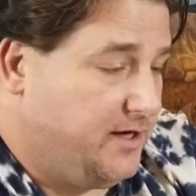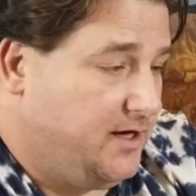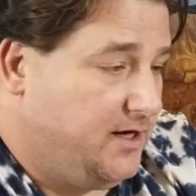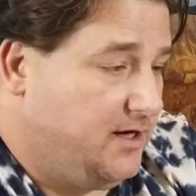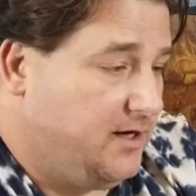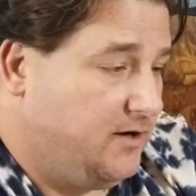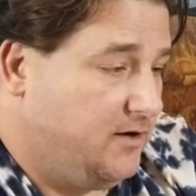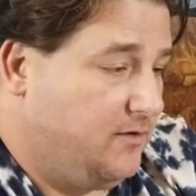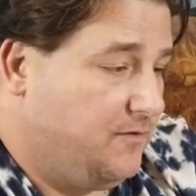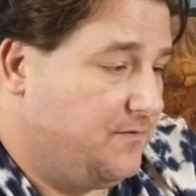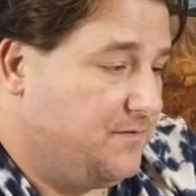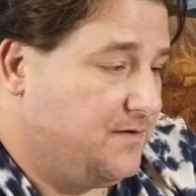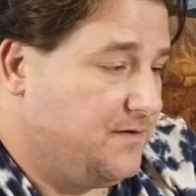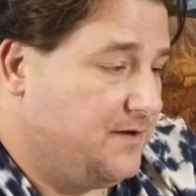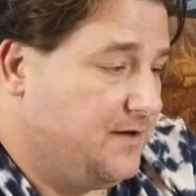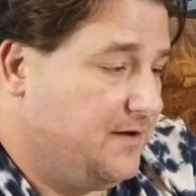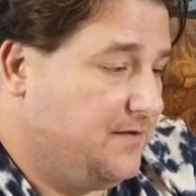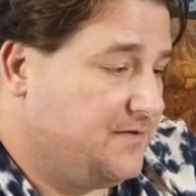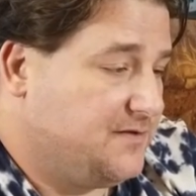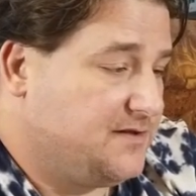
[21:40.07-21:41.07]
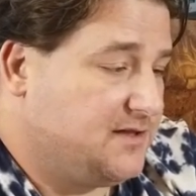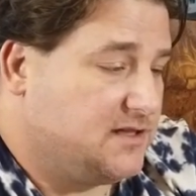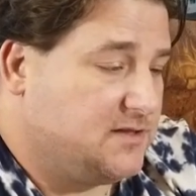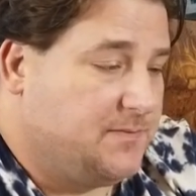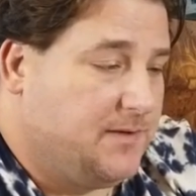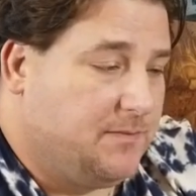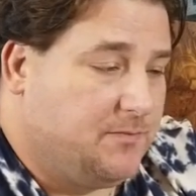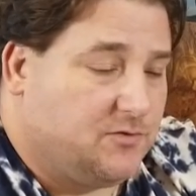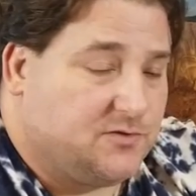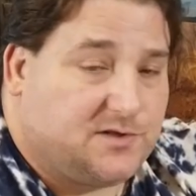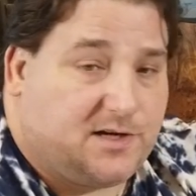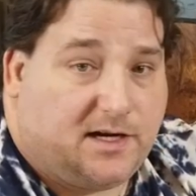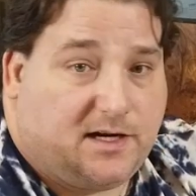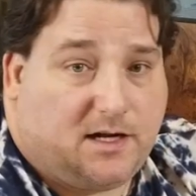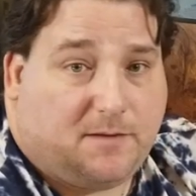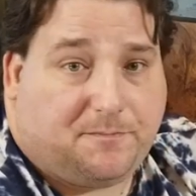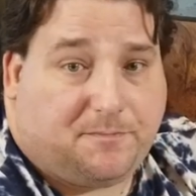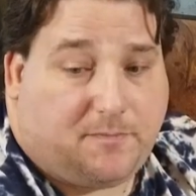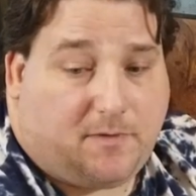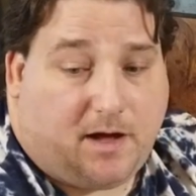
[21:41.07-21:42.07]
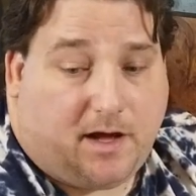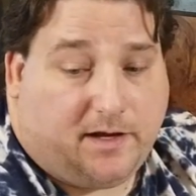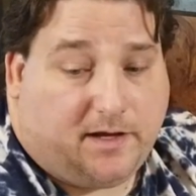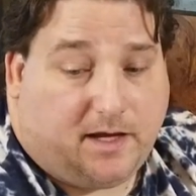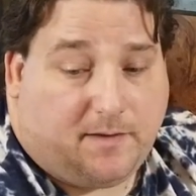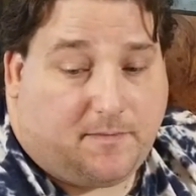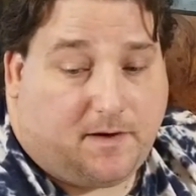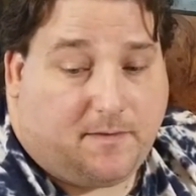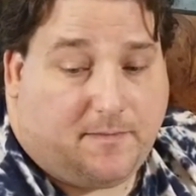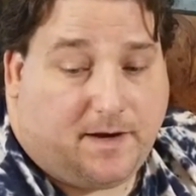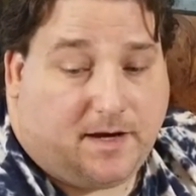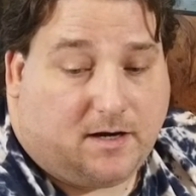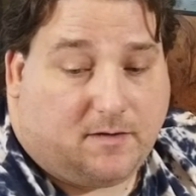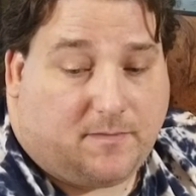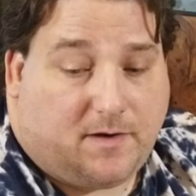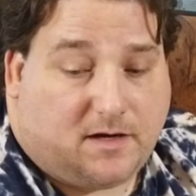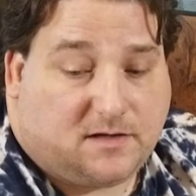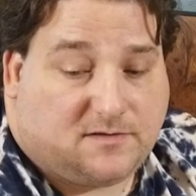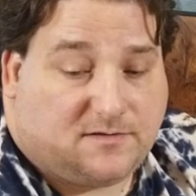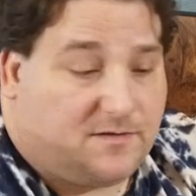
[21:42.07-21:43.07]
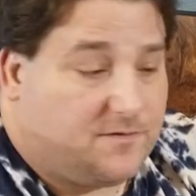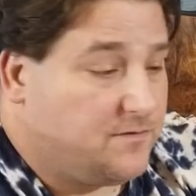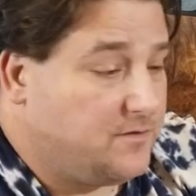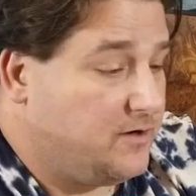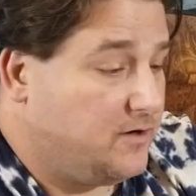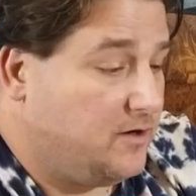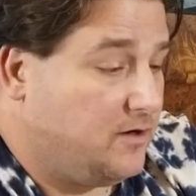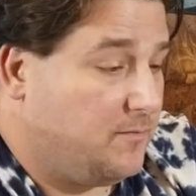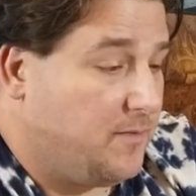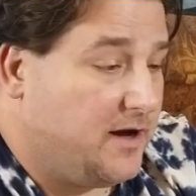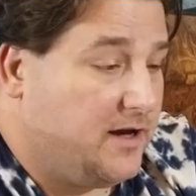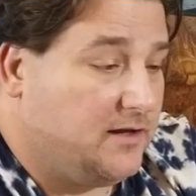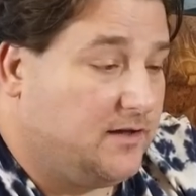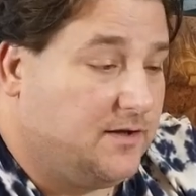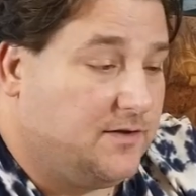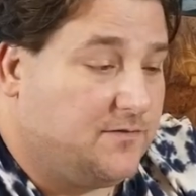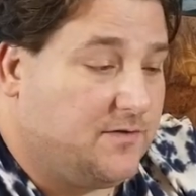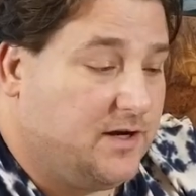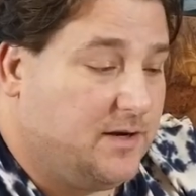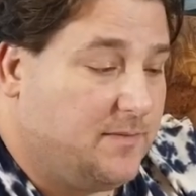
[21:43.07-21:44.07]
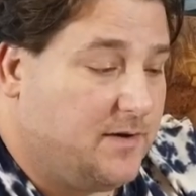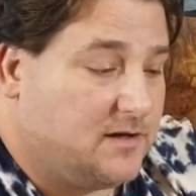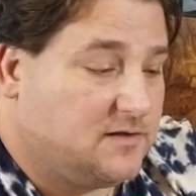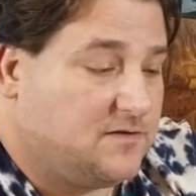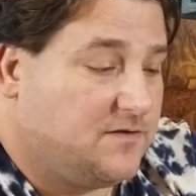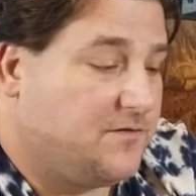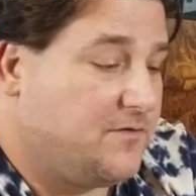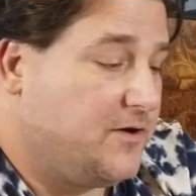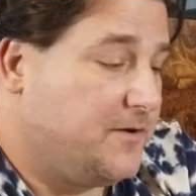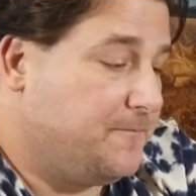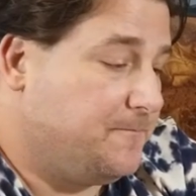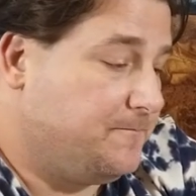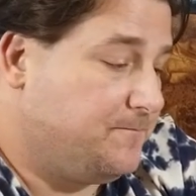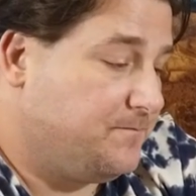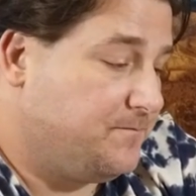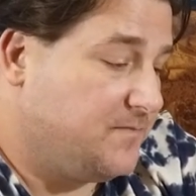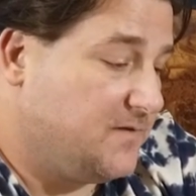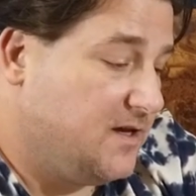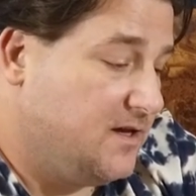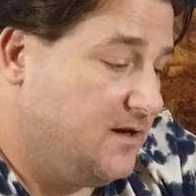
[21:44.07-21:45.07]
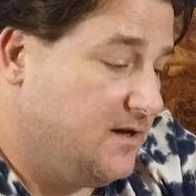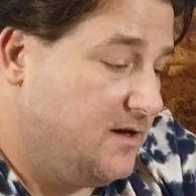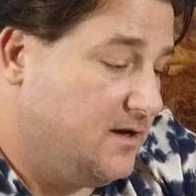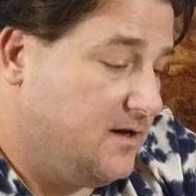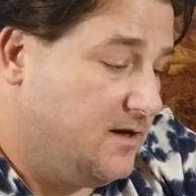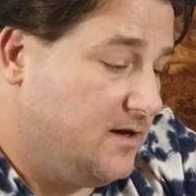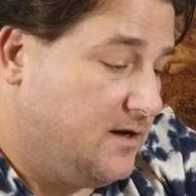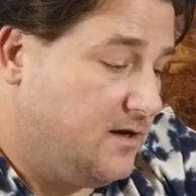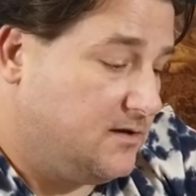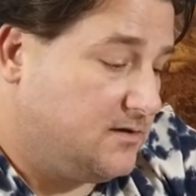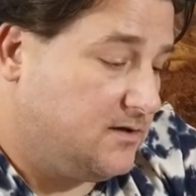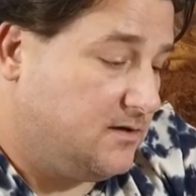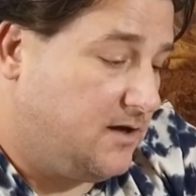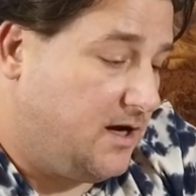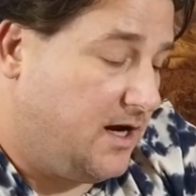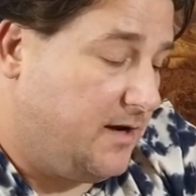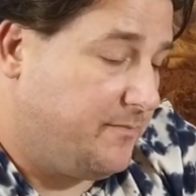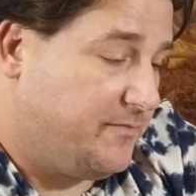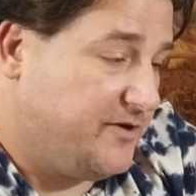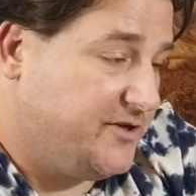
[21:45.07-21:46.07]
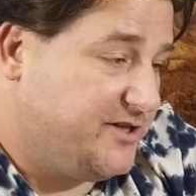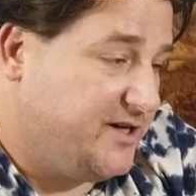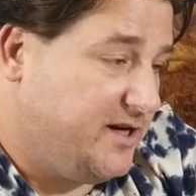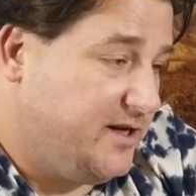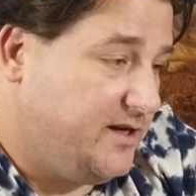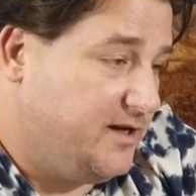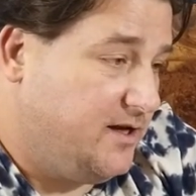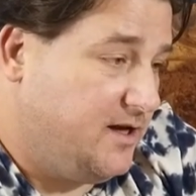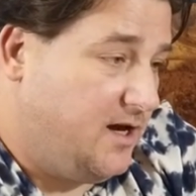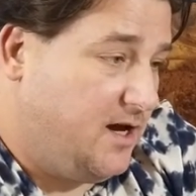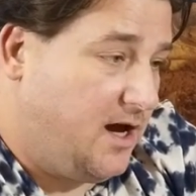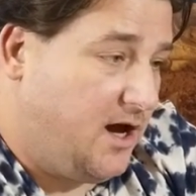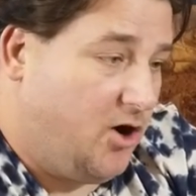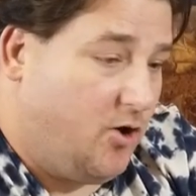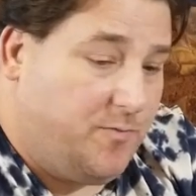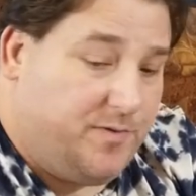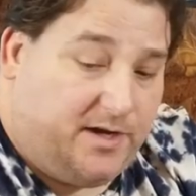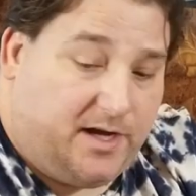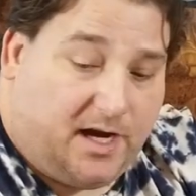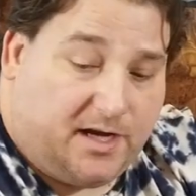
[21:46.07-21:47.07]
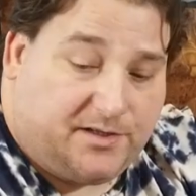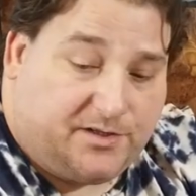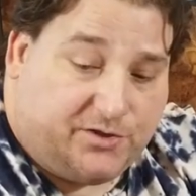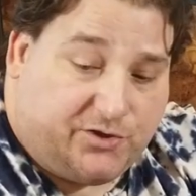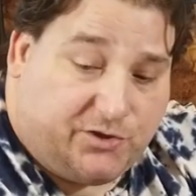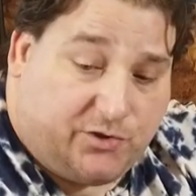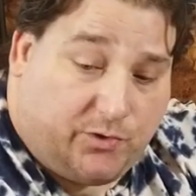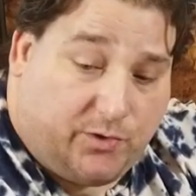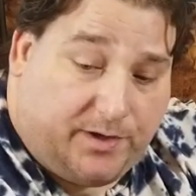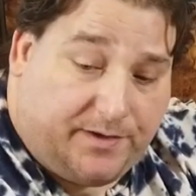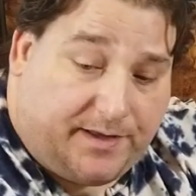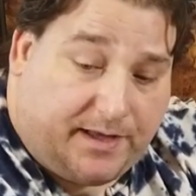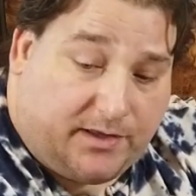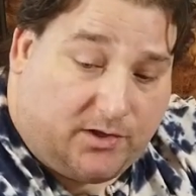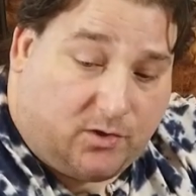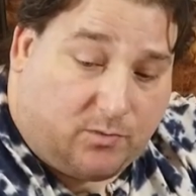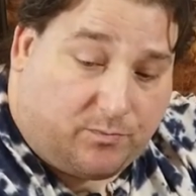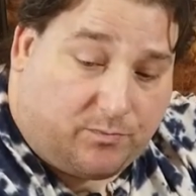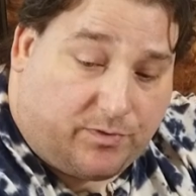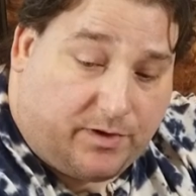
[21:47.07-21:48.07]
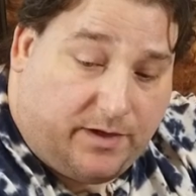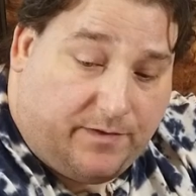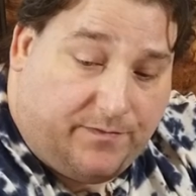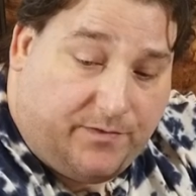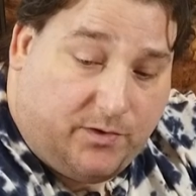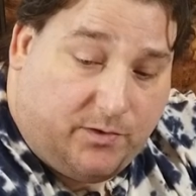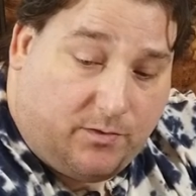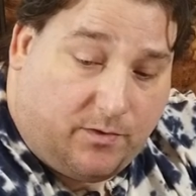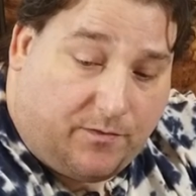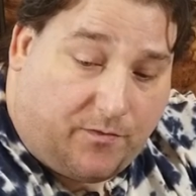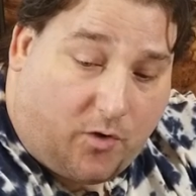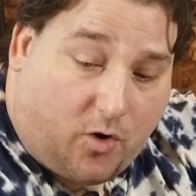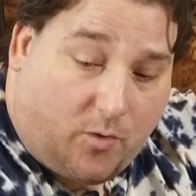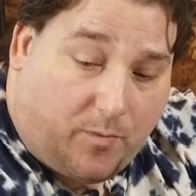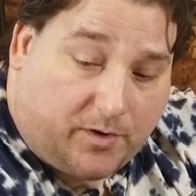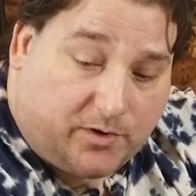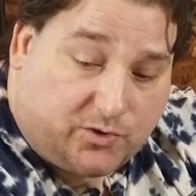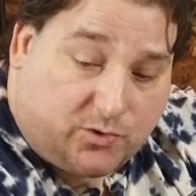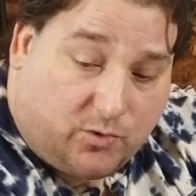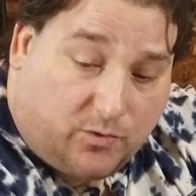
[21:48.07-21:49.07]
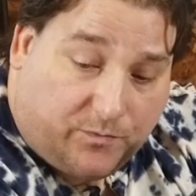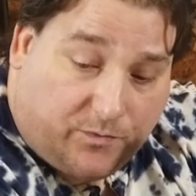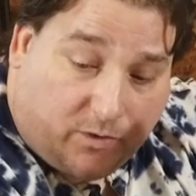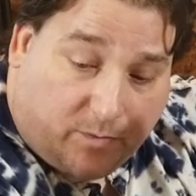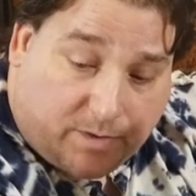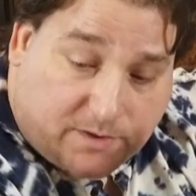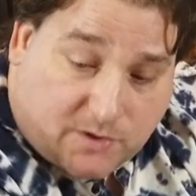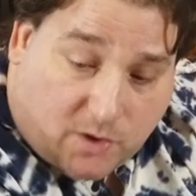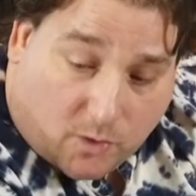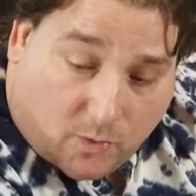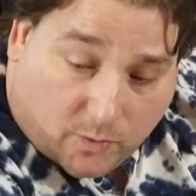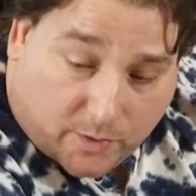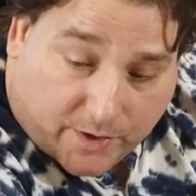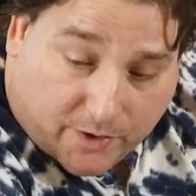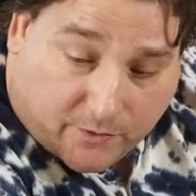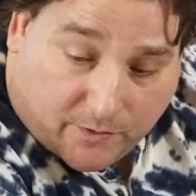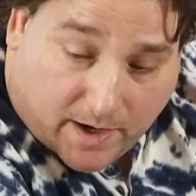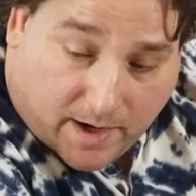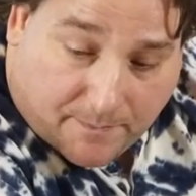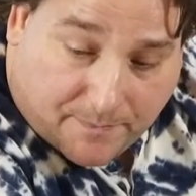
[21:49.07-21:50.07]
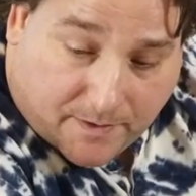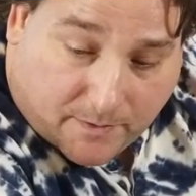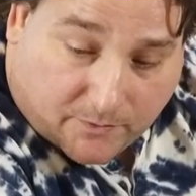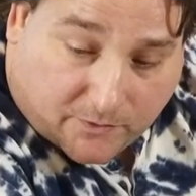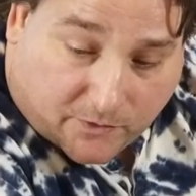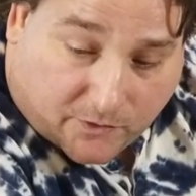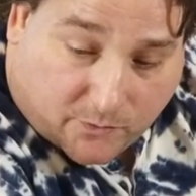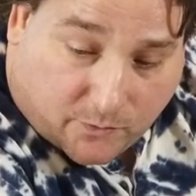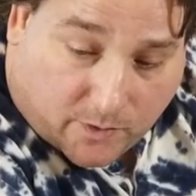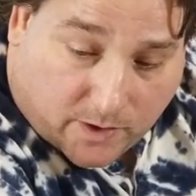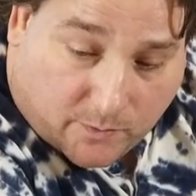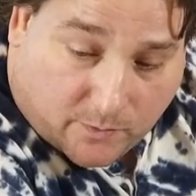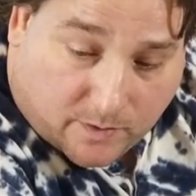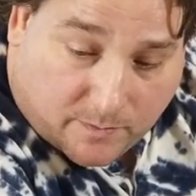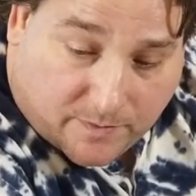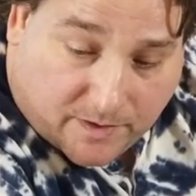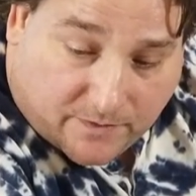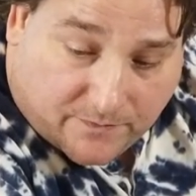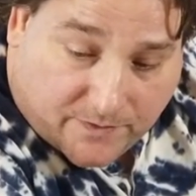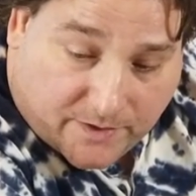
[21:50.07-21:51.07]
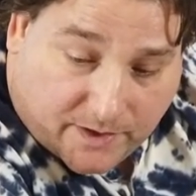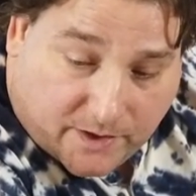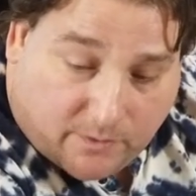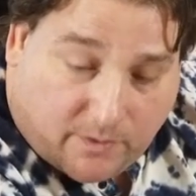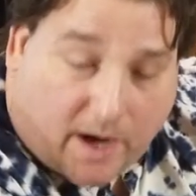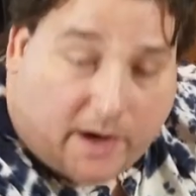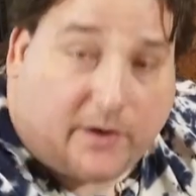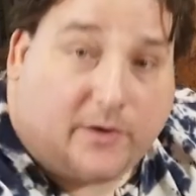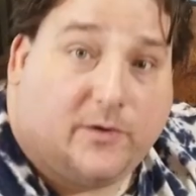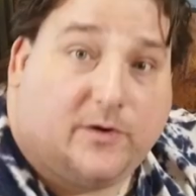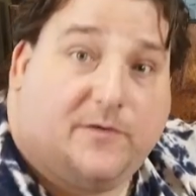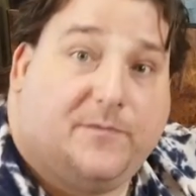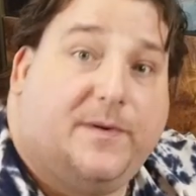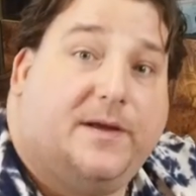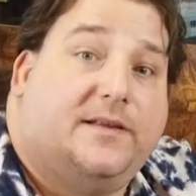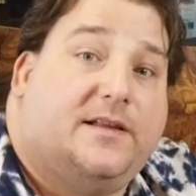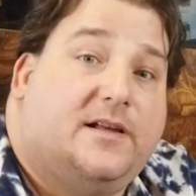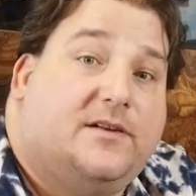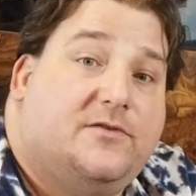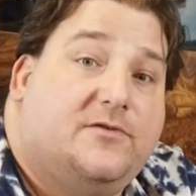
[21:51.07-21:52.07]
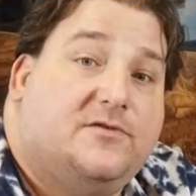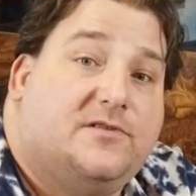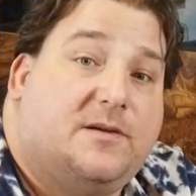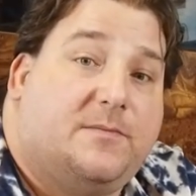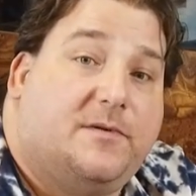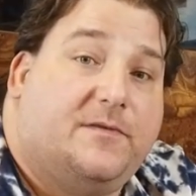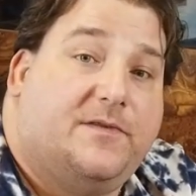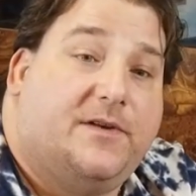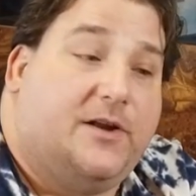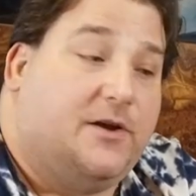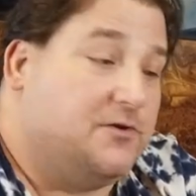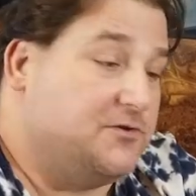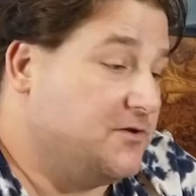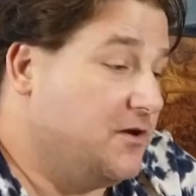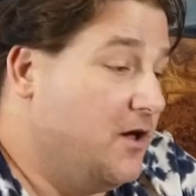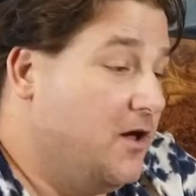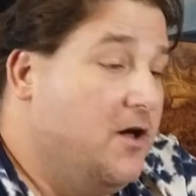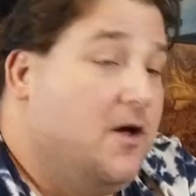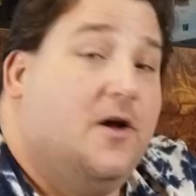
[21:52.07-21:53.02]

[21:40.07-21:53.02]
D. You know, if six people sign up, I get my Makerbox for free, or my Alien three D box for free. So I appreciate it. I hope you guys enjoyed that little preview of a whole bunch of cool filaments. Holy crap, that was a twenty-one minute video. I could have made that two separate videos.